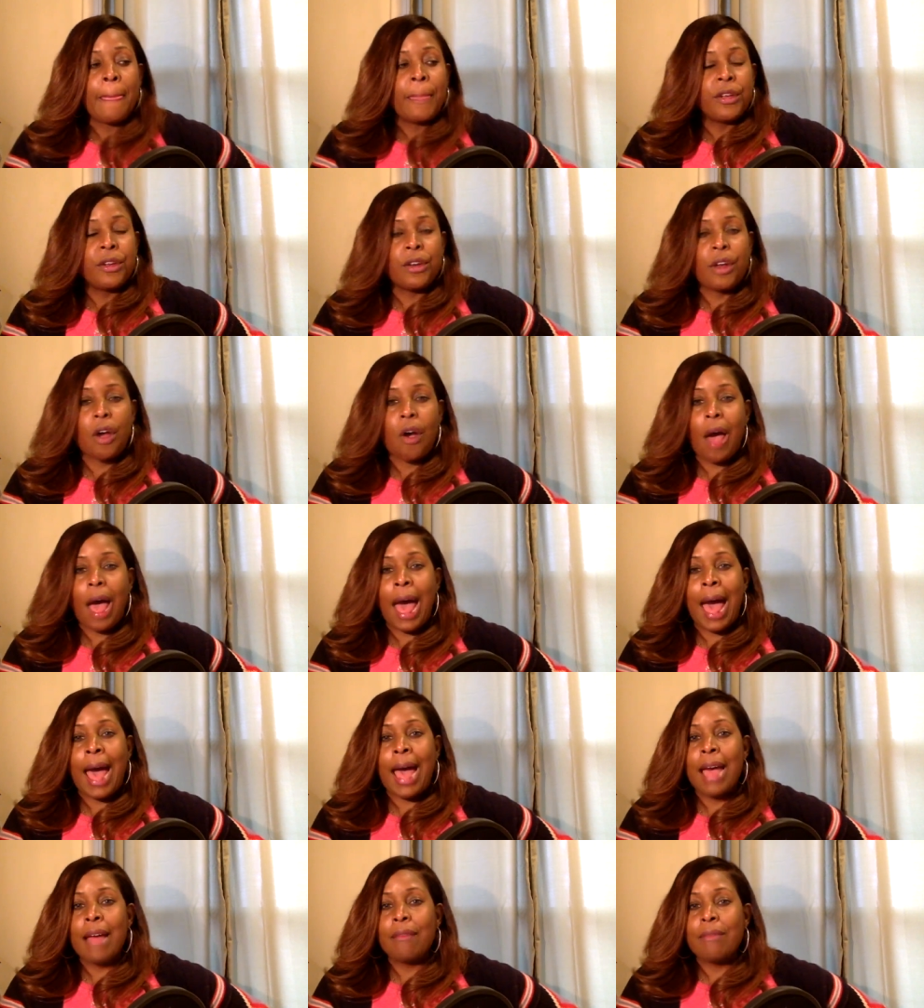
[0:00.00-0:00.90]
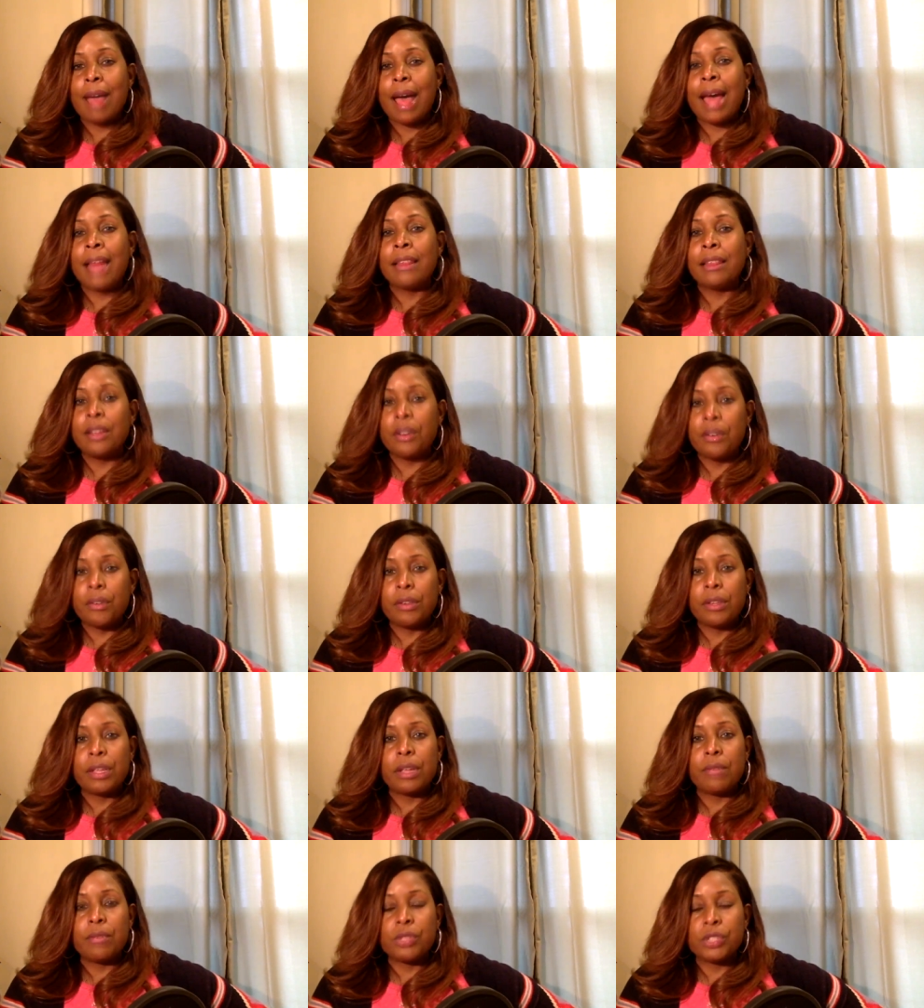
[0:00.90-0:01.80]
you know, I
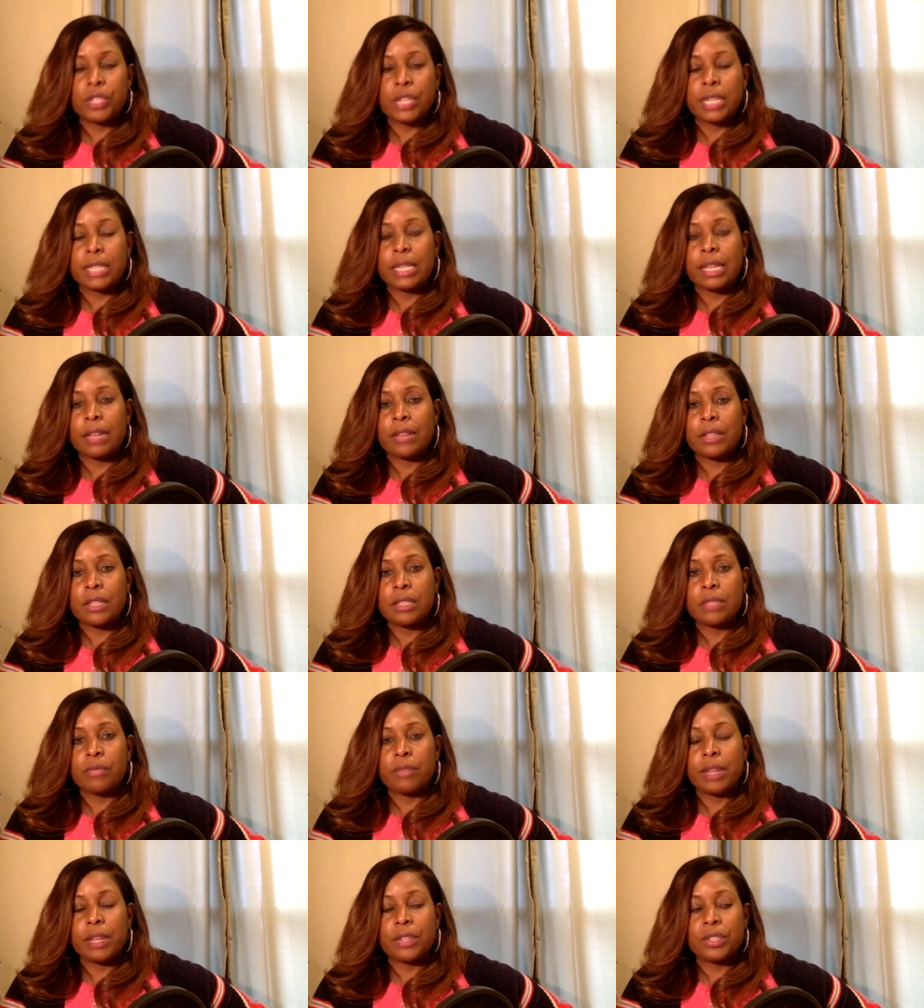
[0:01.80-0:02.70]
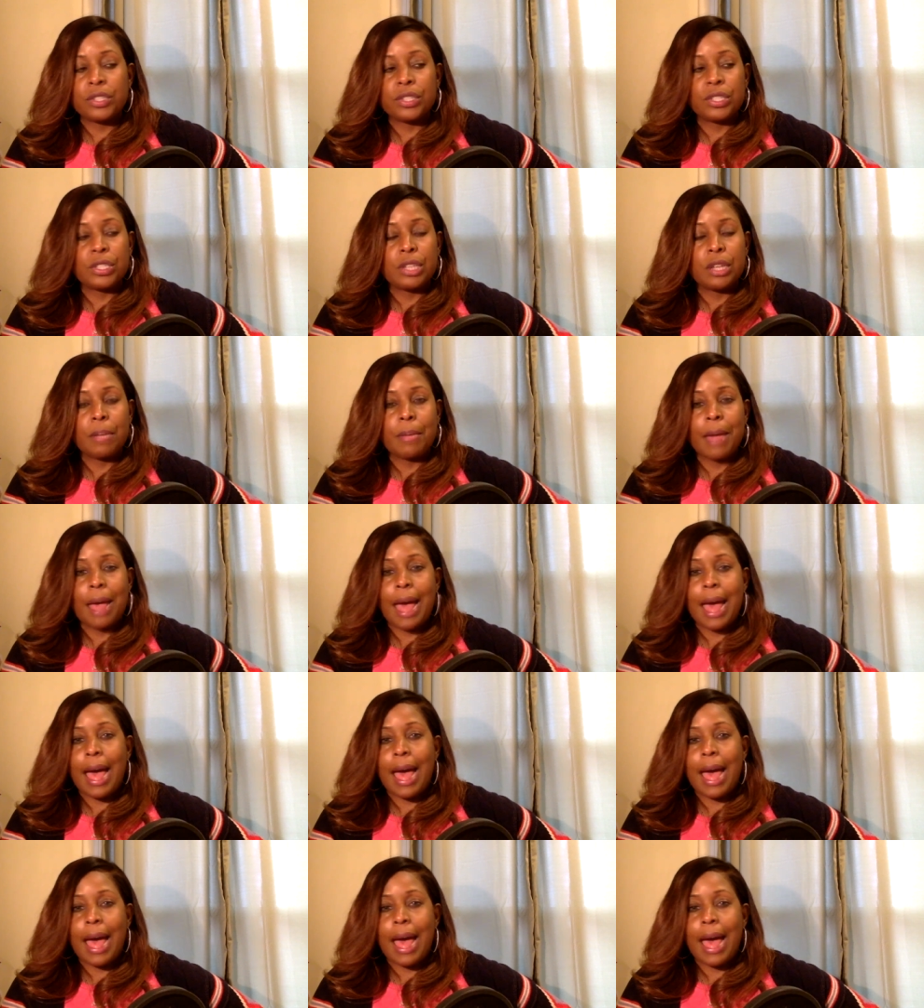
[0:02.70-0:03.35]
literally was checked out this relationship.